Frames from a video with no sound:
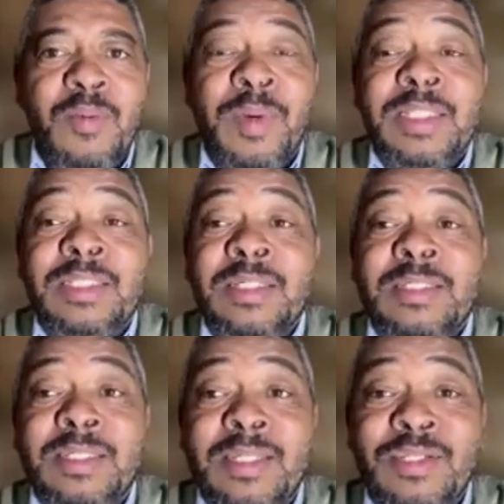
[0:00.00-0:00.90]
but
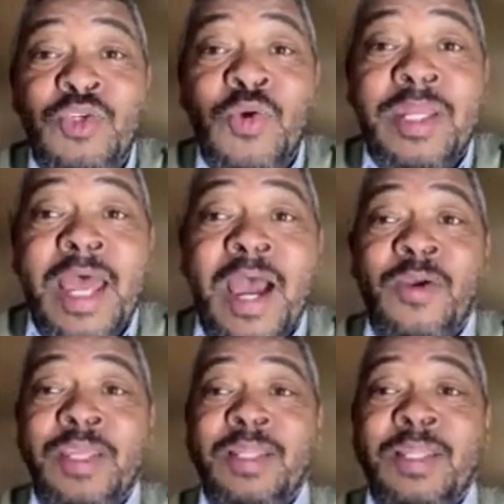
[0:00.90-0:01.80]
since you are
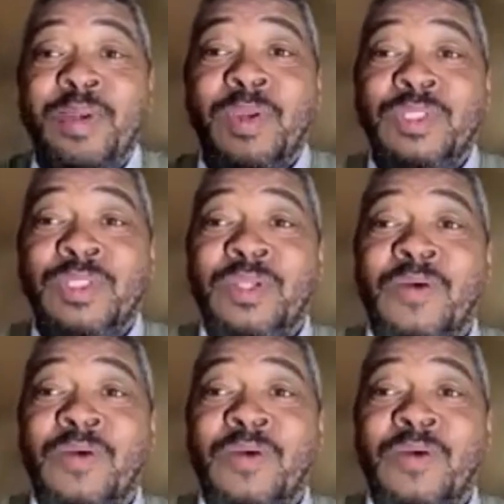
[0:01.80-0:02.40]
now in the process